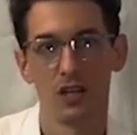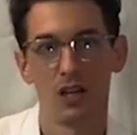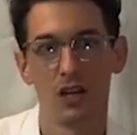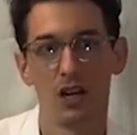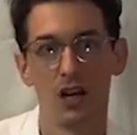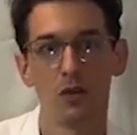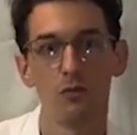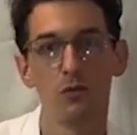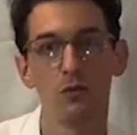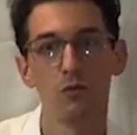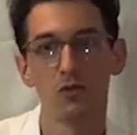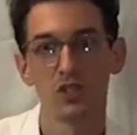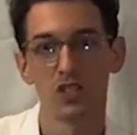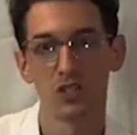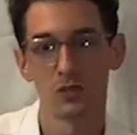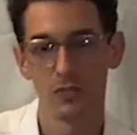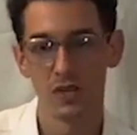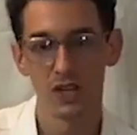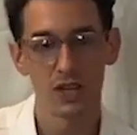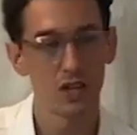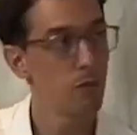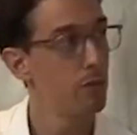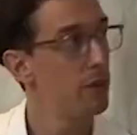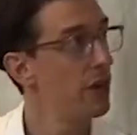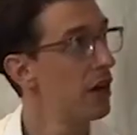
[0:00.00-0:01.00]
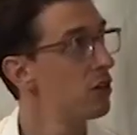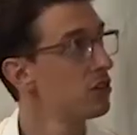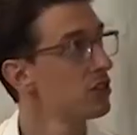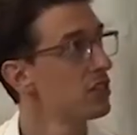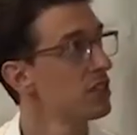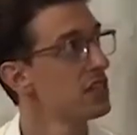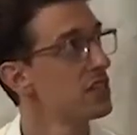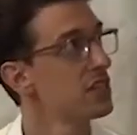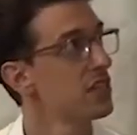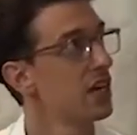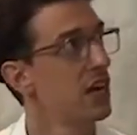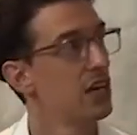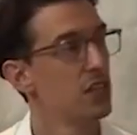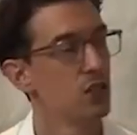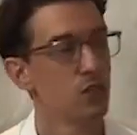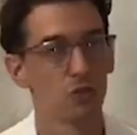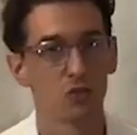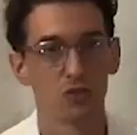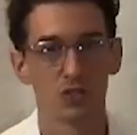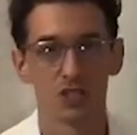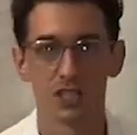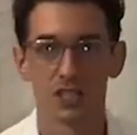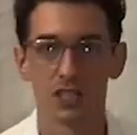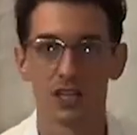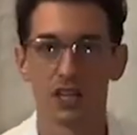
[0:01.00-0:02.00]
And we will speak about these
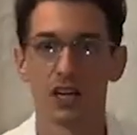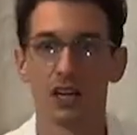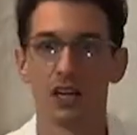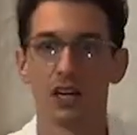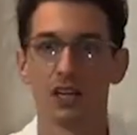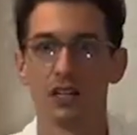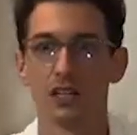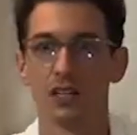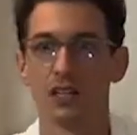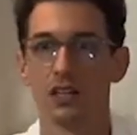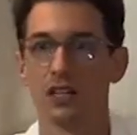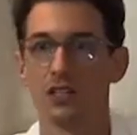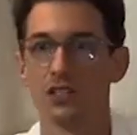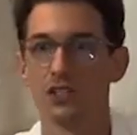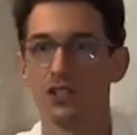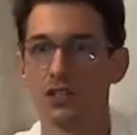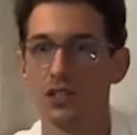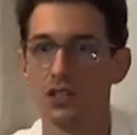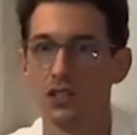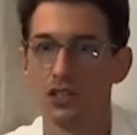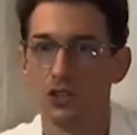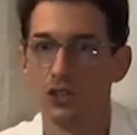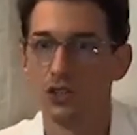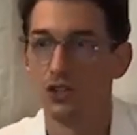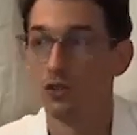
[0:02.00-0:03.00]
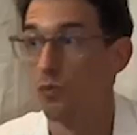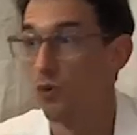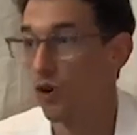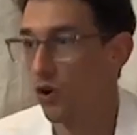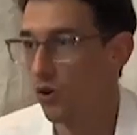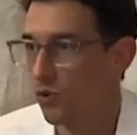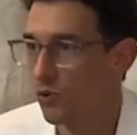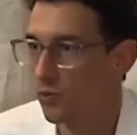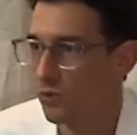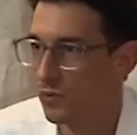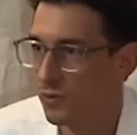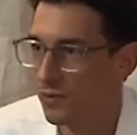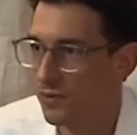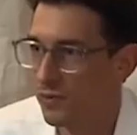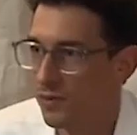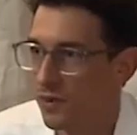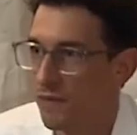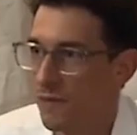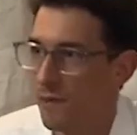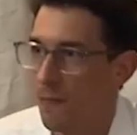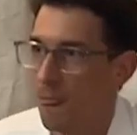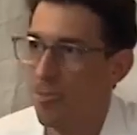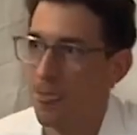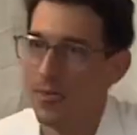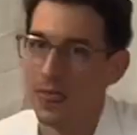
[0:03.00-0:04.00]
idols tomorrow.
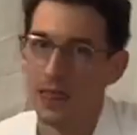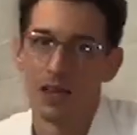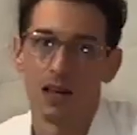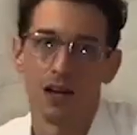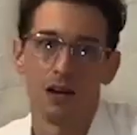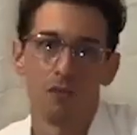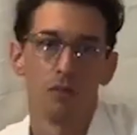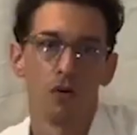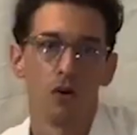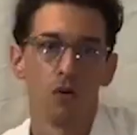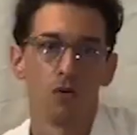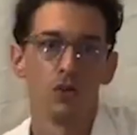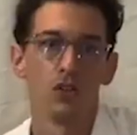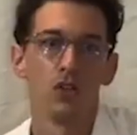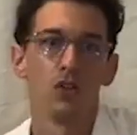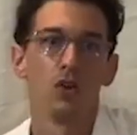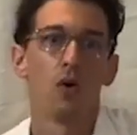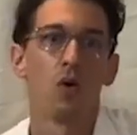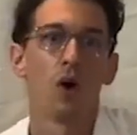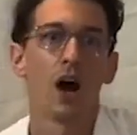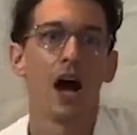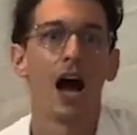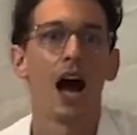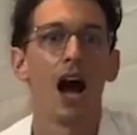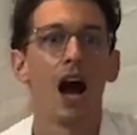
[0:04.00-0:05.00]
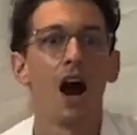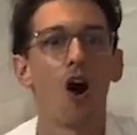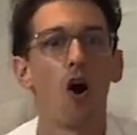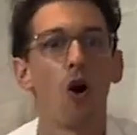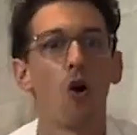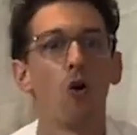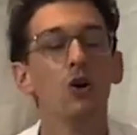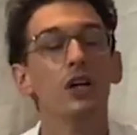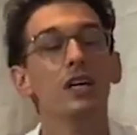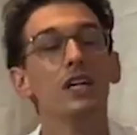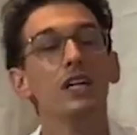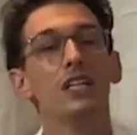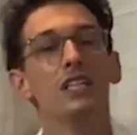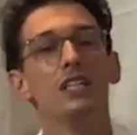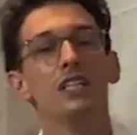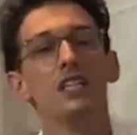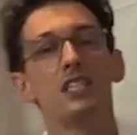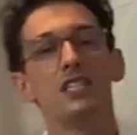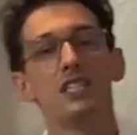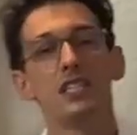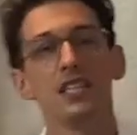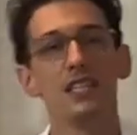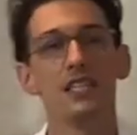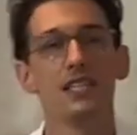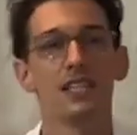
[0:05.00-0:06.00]
How
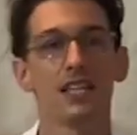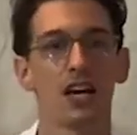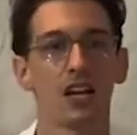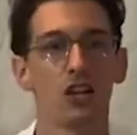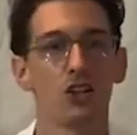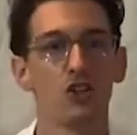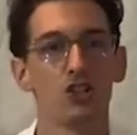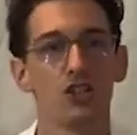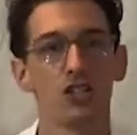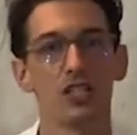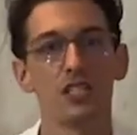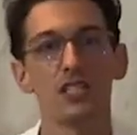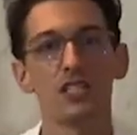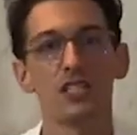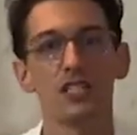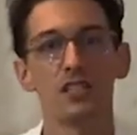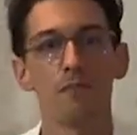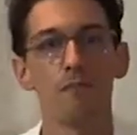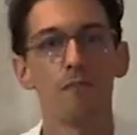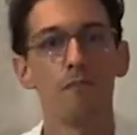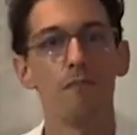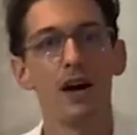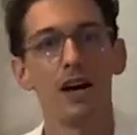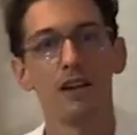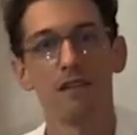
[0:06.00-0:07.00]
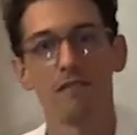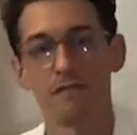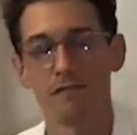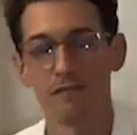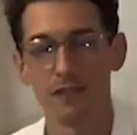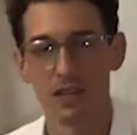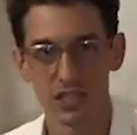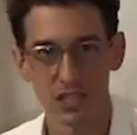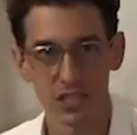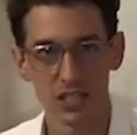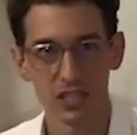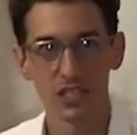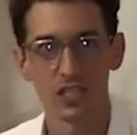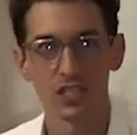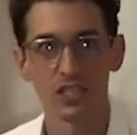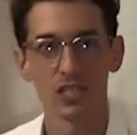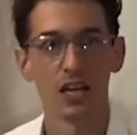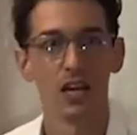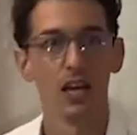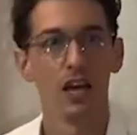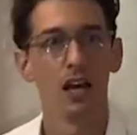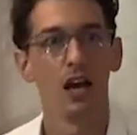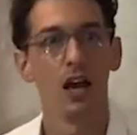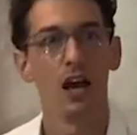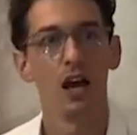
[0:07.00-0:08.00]
this intelligence manifests,
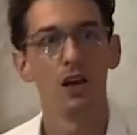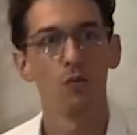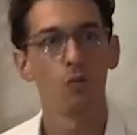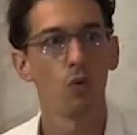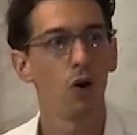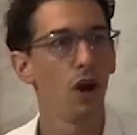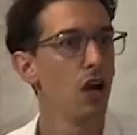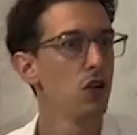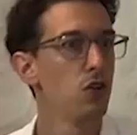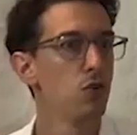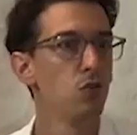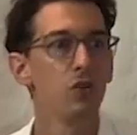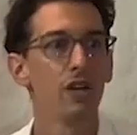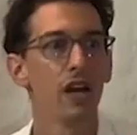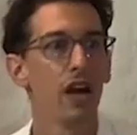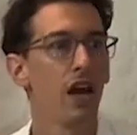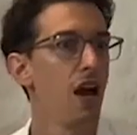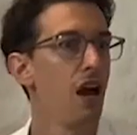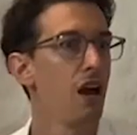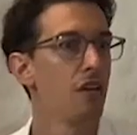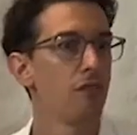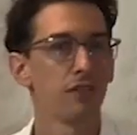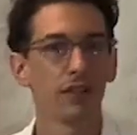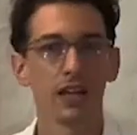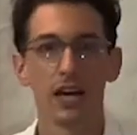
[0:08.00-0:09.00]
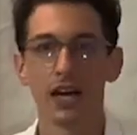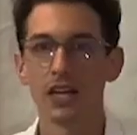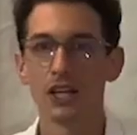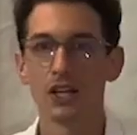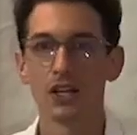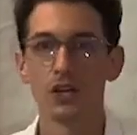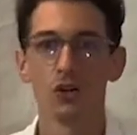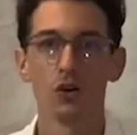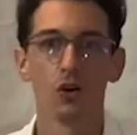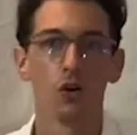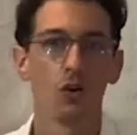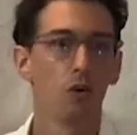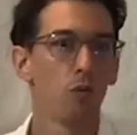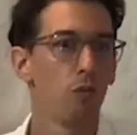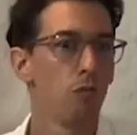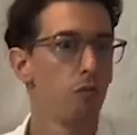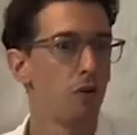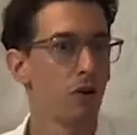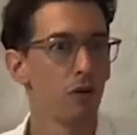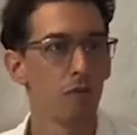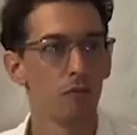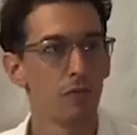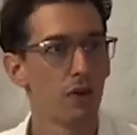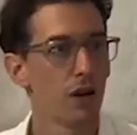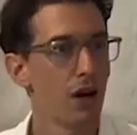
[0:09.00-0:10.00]
and why do we have
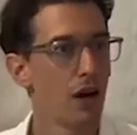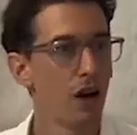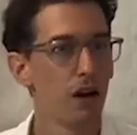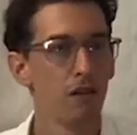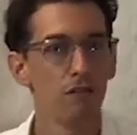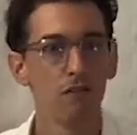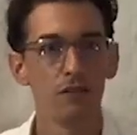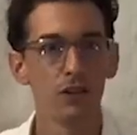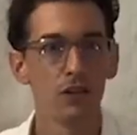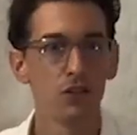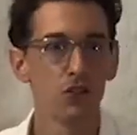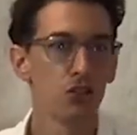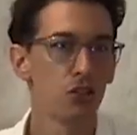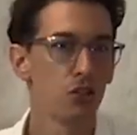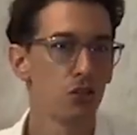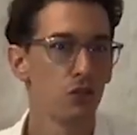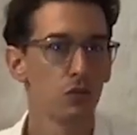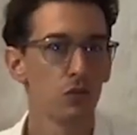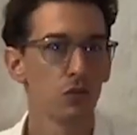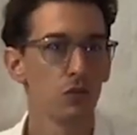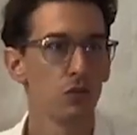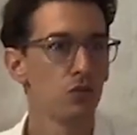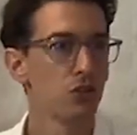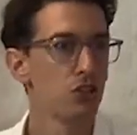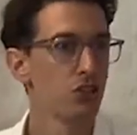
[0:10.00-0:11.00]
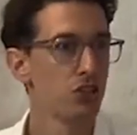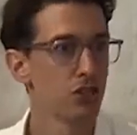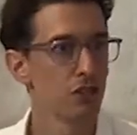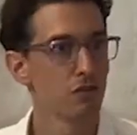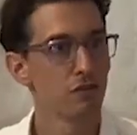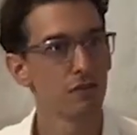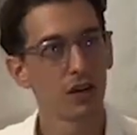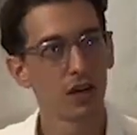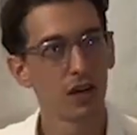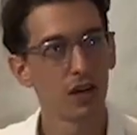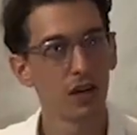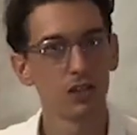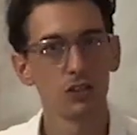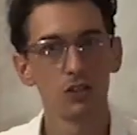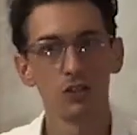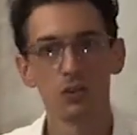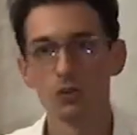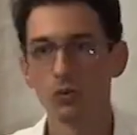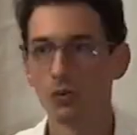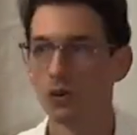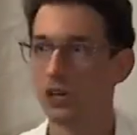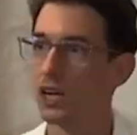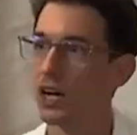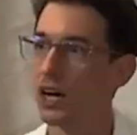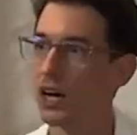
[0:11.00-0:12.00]
Brahma, Vishnu, Shiva,
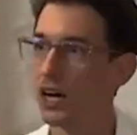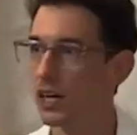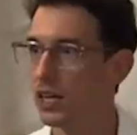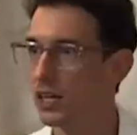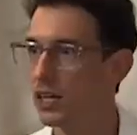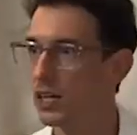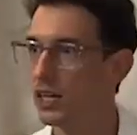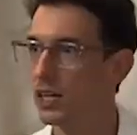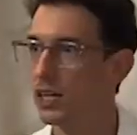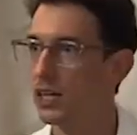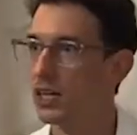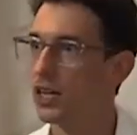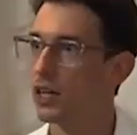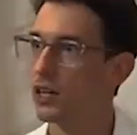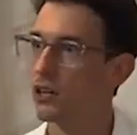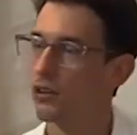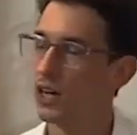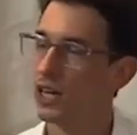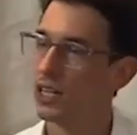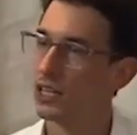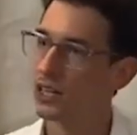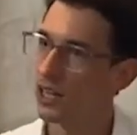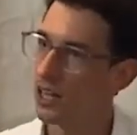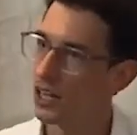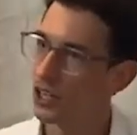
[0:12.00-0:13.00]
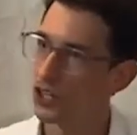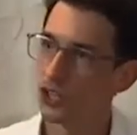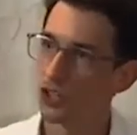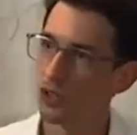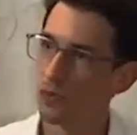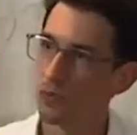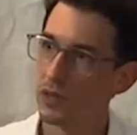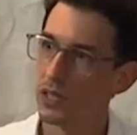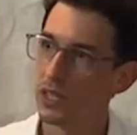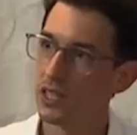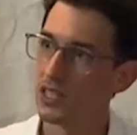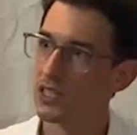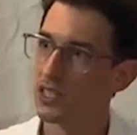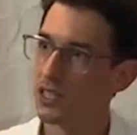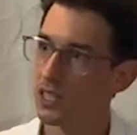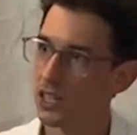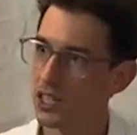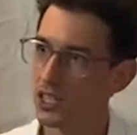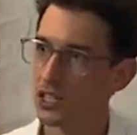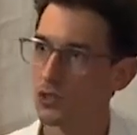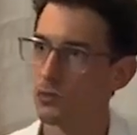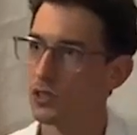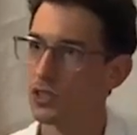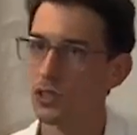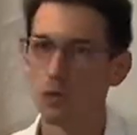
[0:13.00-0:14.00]
Durga, right, Lakshmi,
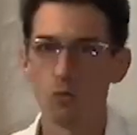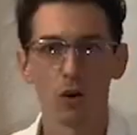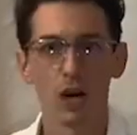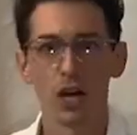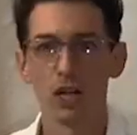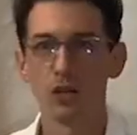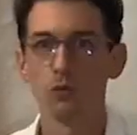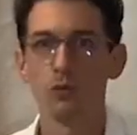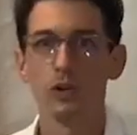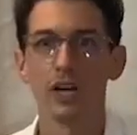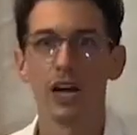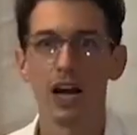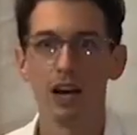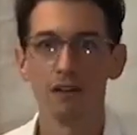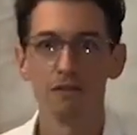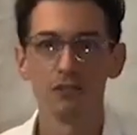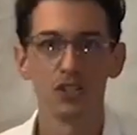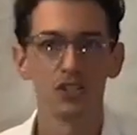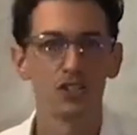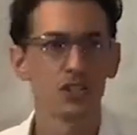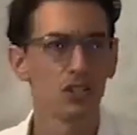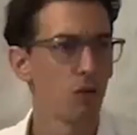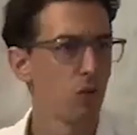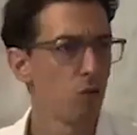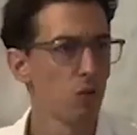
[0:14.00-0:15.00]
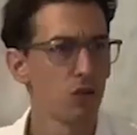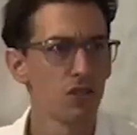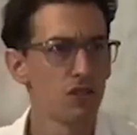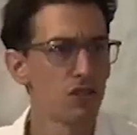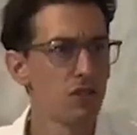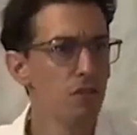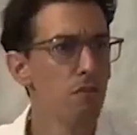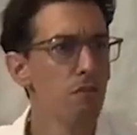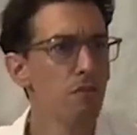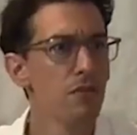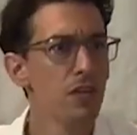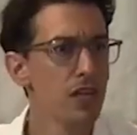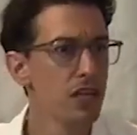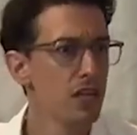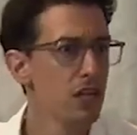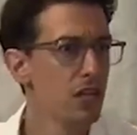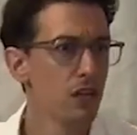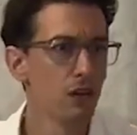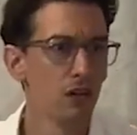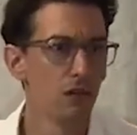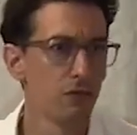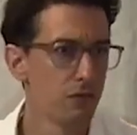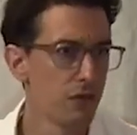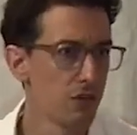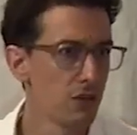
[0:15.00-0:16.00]
Saraswati? Why do we have this? And what is the
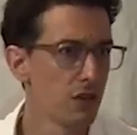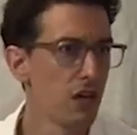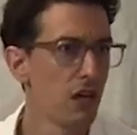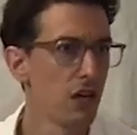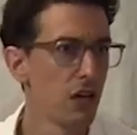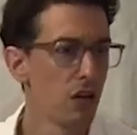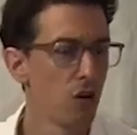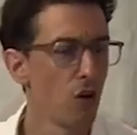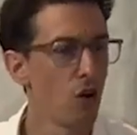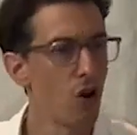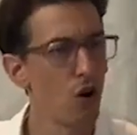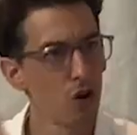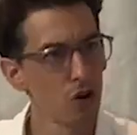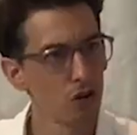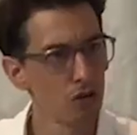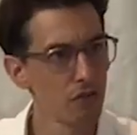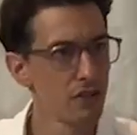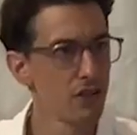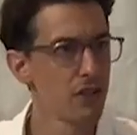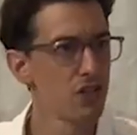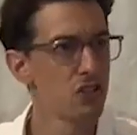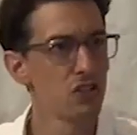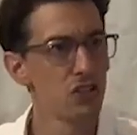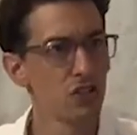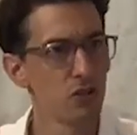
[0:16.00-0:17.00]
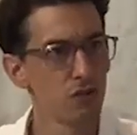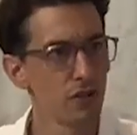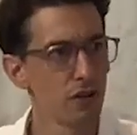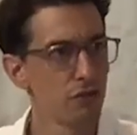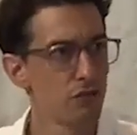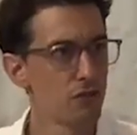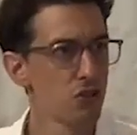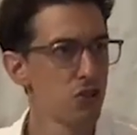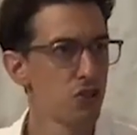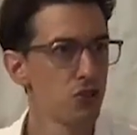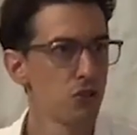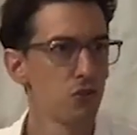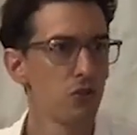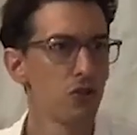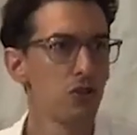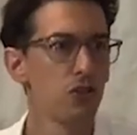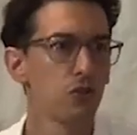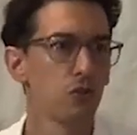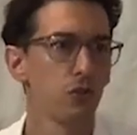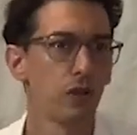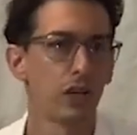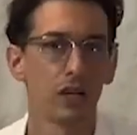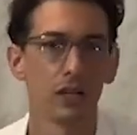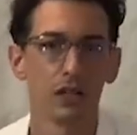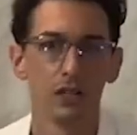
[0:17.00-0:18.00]
meaning of all of this in reference to
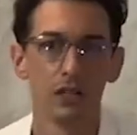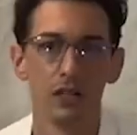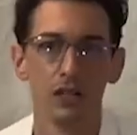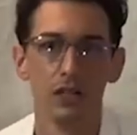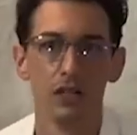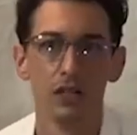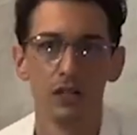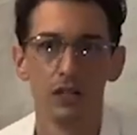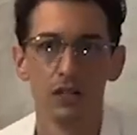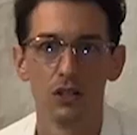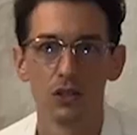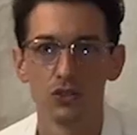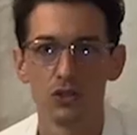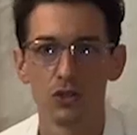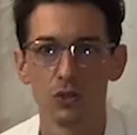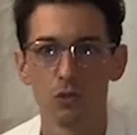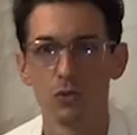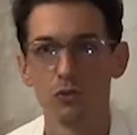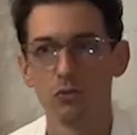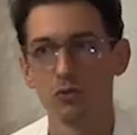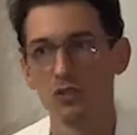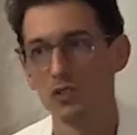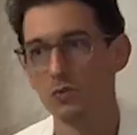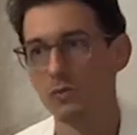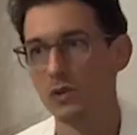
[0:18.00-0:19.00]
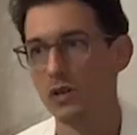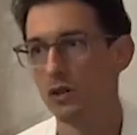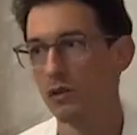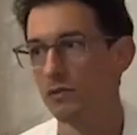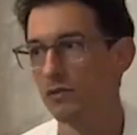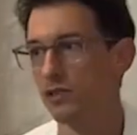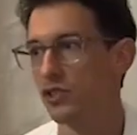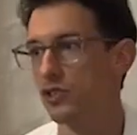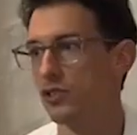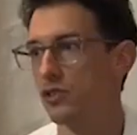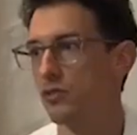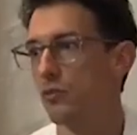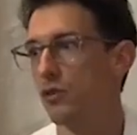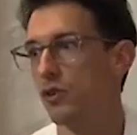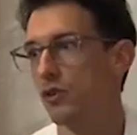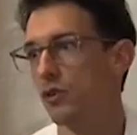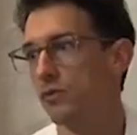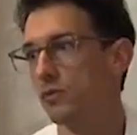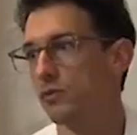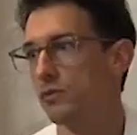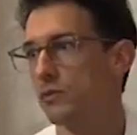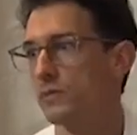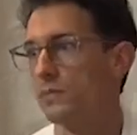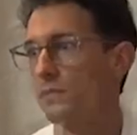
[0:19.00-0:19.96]
Ishvara? So we will speak of this tomorrow.